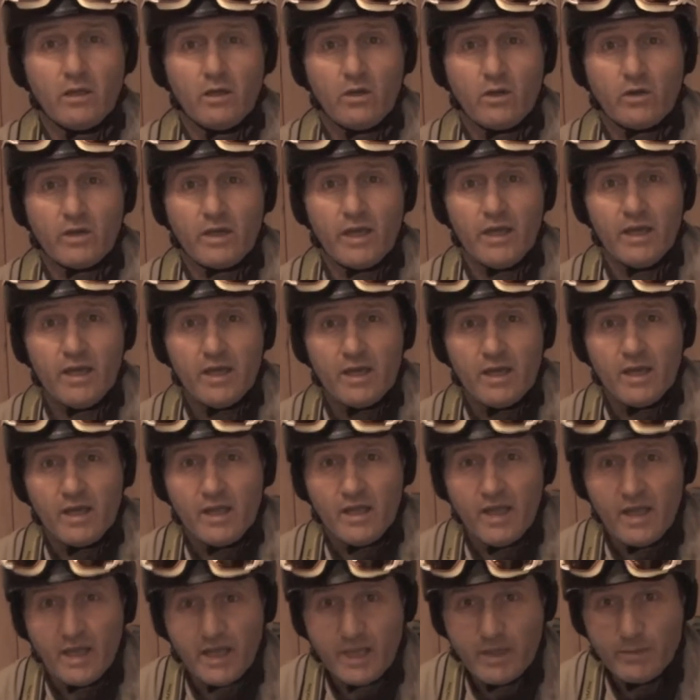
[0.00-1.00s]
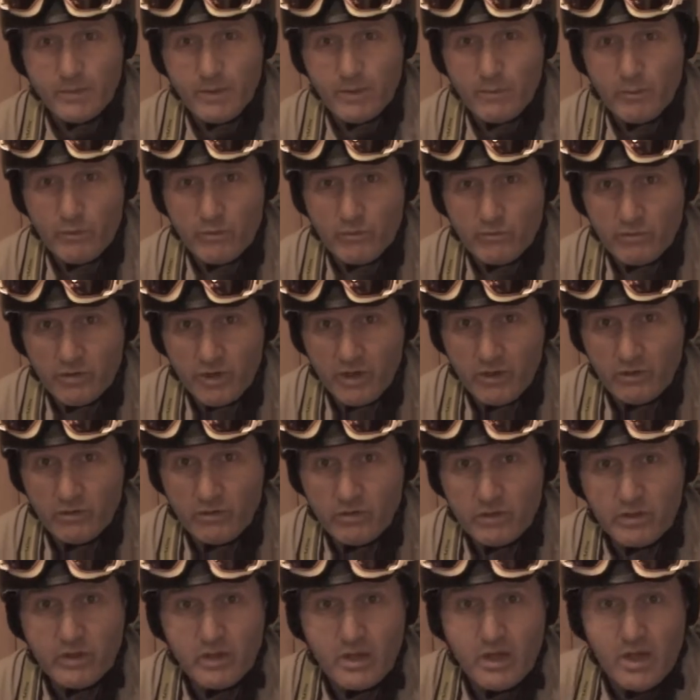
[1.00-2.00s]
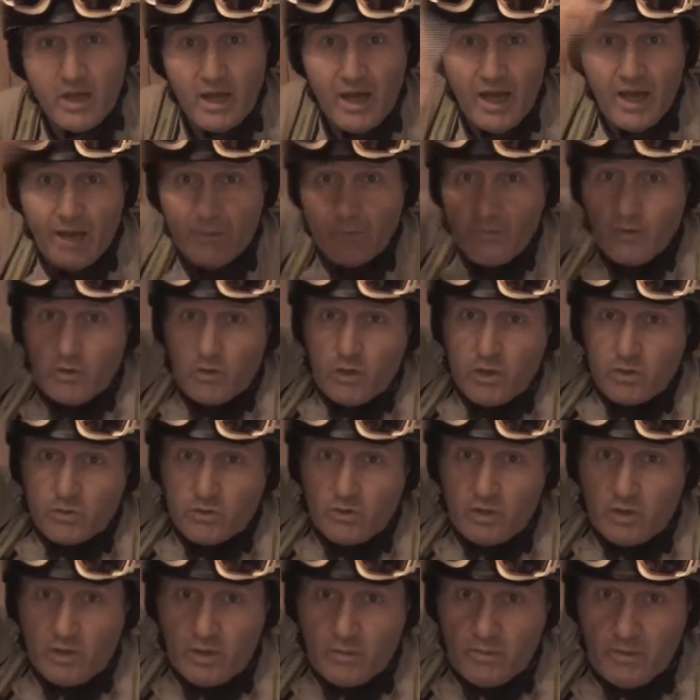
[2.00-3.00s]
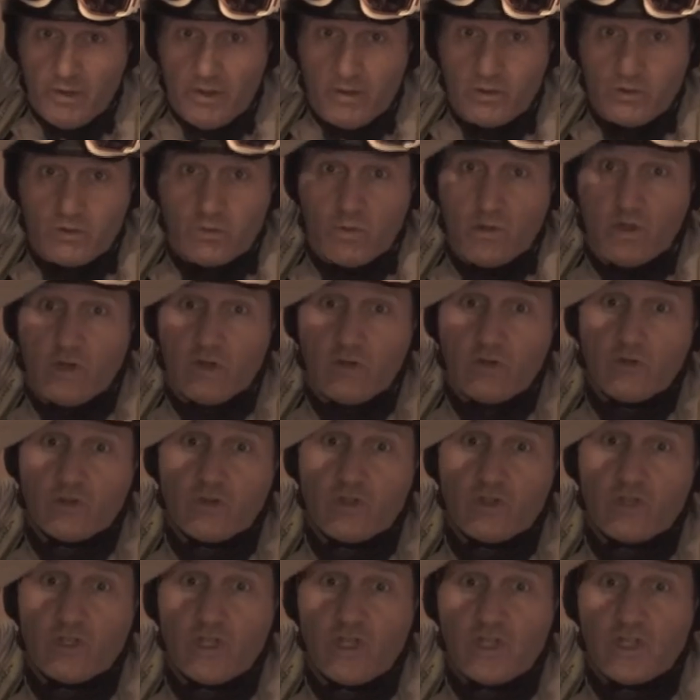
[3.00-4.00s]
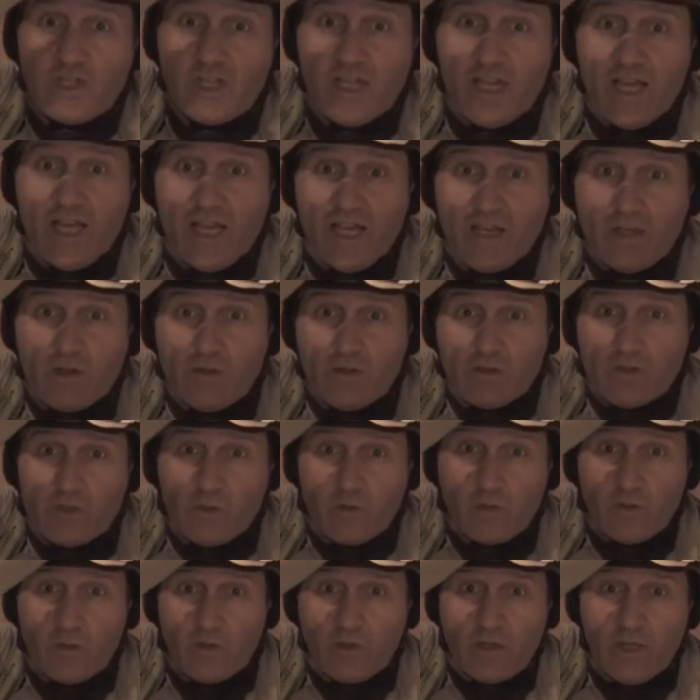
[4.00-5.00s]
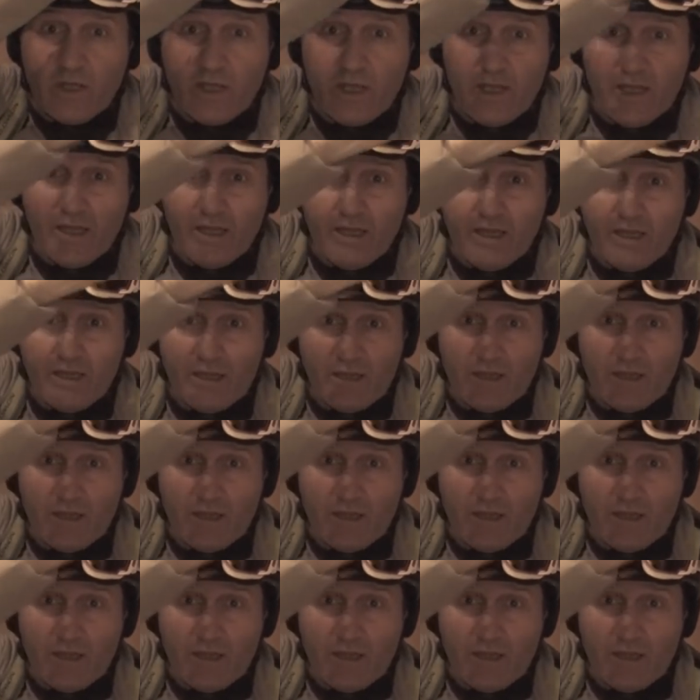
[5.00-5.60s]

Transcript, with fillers: Okay, that can be moved round. And because we've got the mounts, we can also change the angles that we're looking at.